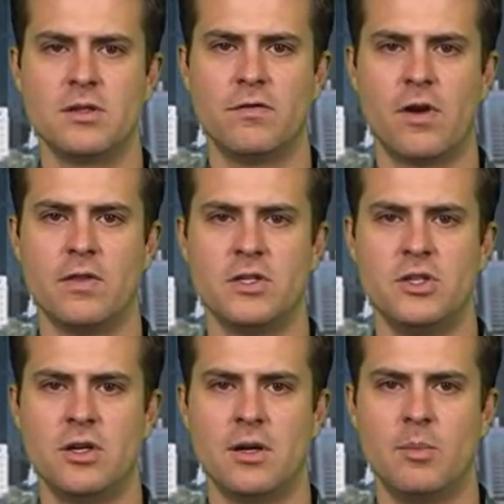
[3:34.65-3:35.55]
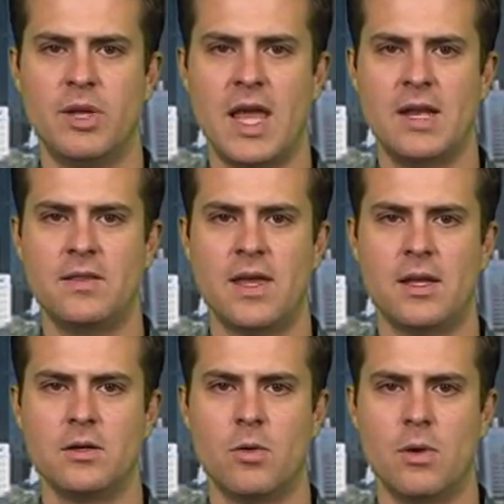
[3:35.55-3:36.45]
so far this year, but added
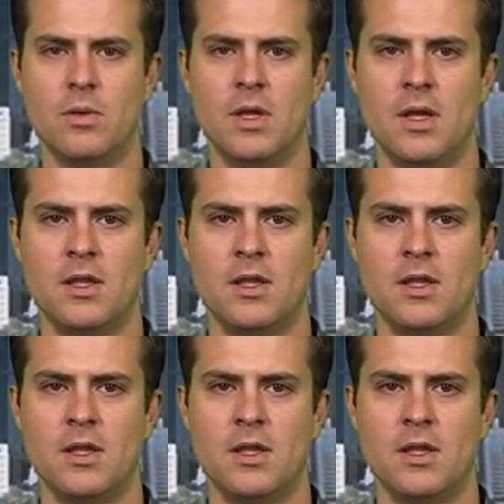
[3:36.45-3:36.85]
that, quote,